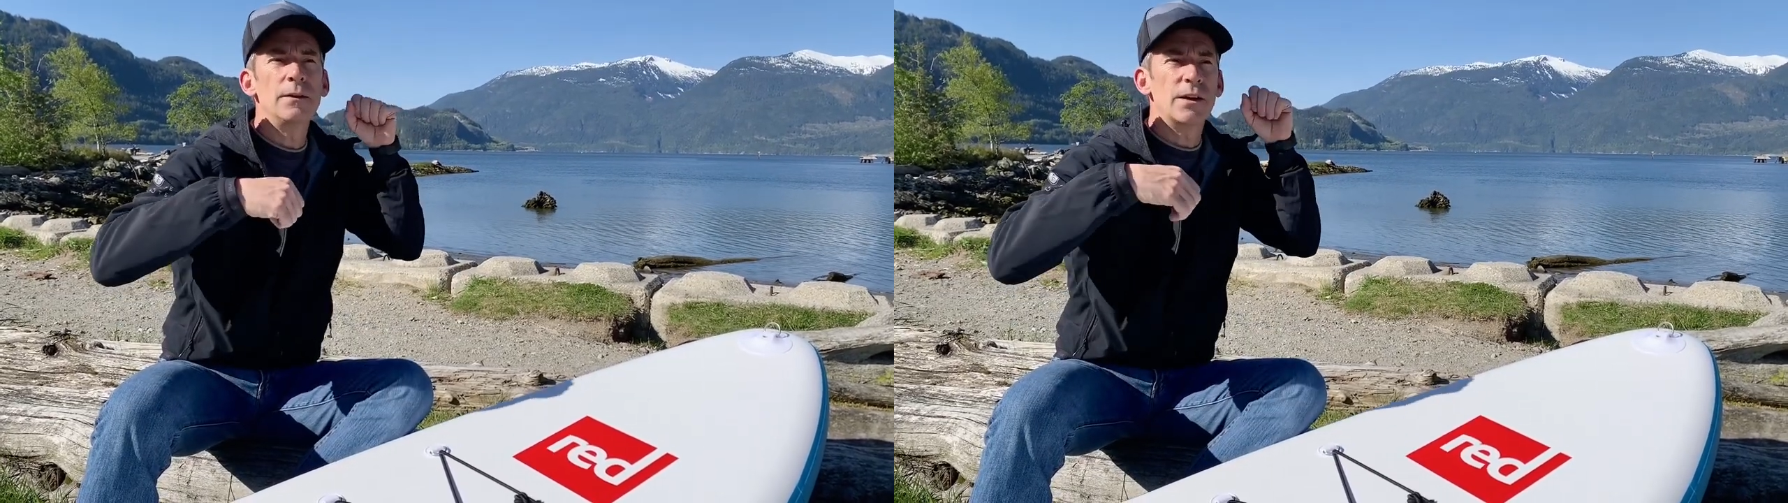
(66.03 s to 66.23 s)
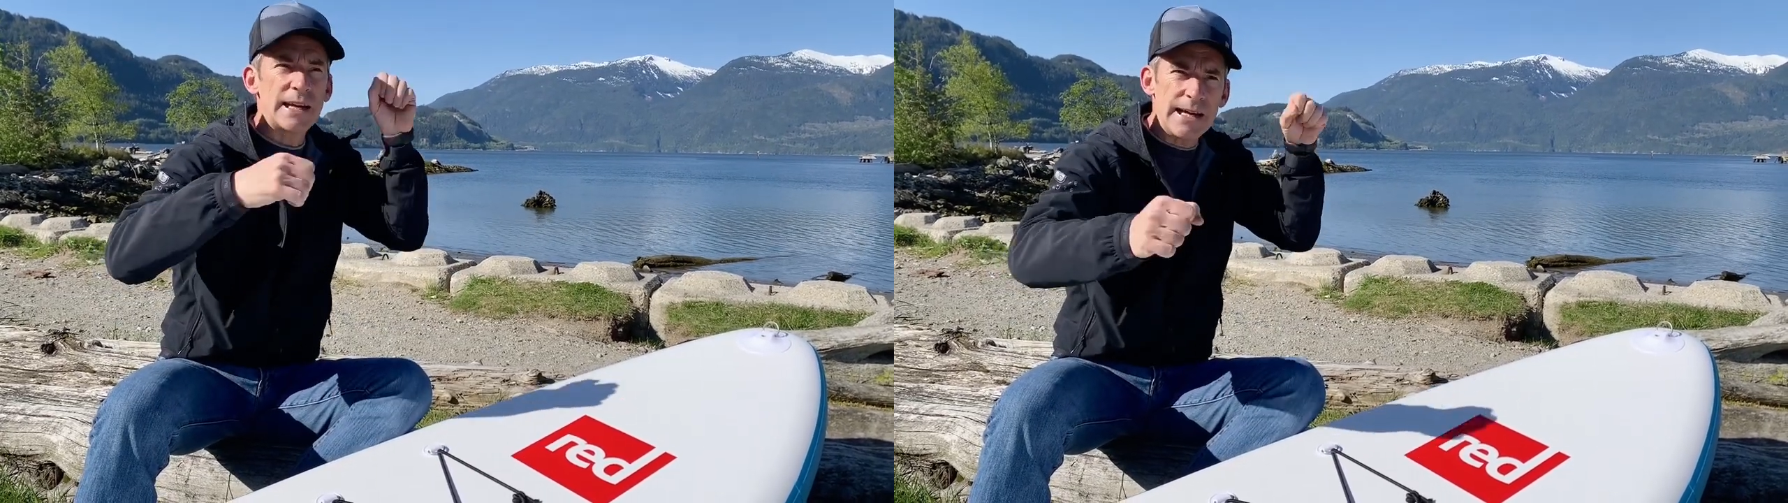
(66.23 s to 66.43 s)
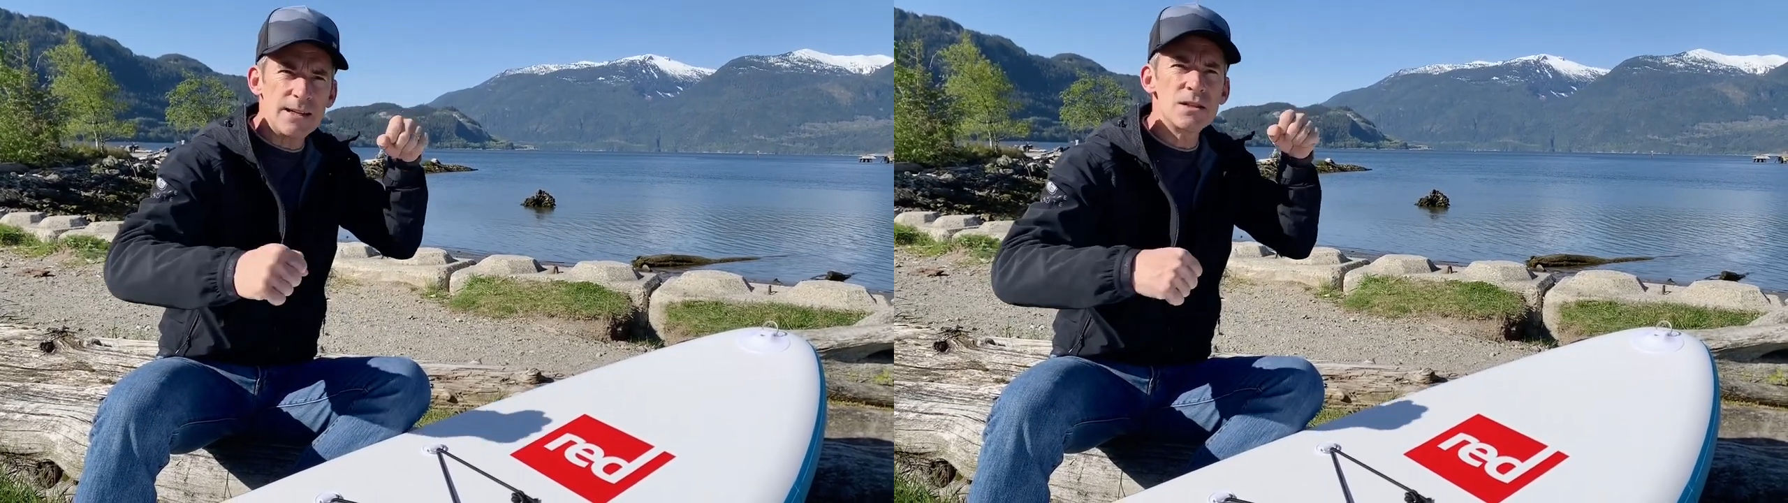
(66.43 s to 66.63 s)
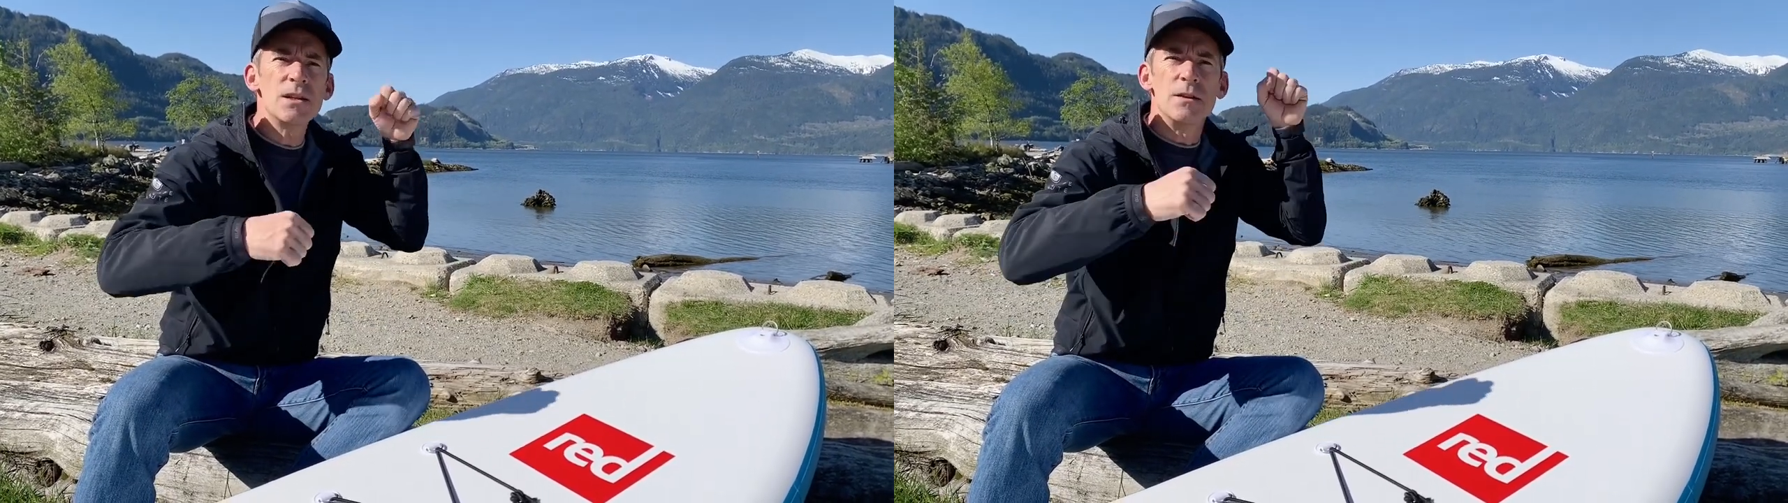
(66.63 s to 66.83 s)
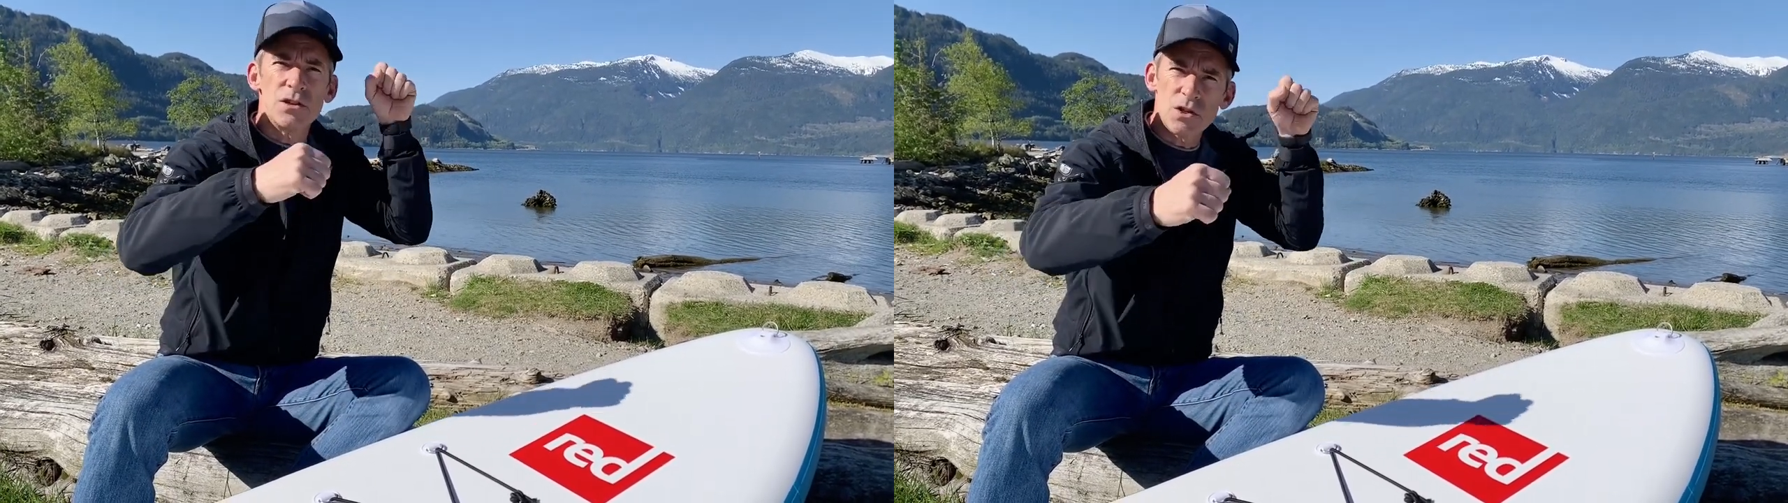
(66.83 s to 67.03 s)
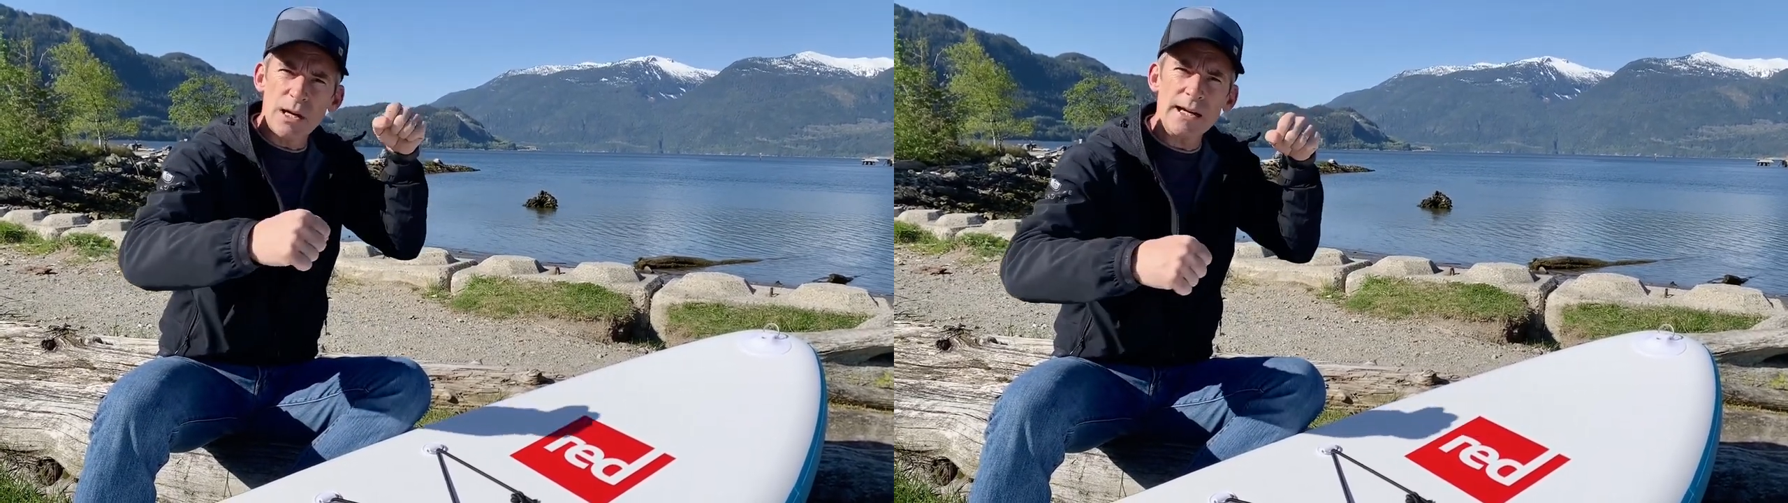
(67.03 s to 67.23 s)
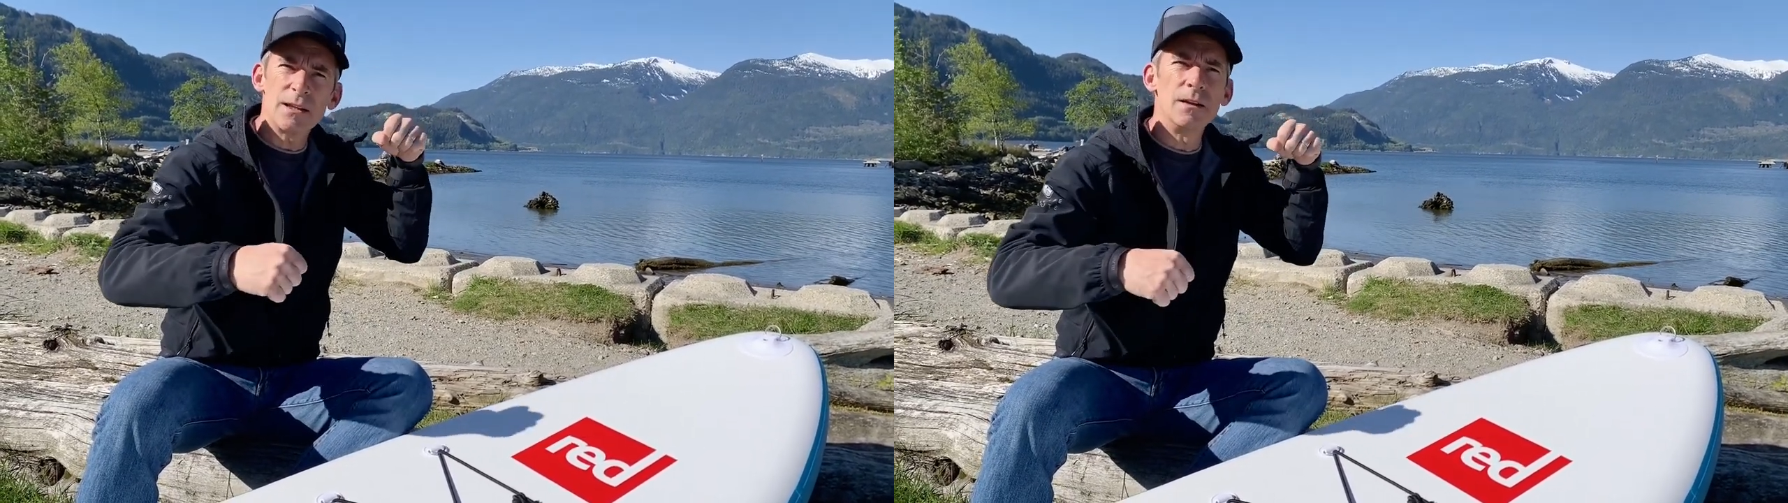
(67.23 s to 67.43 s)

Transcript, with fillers: your cadence, and the strength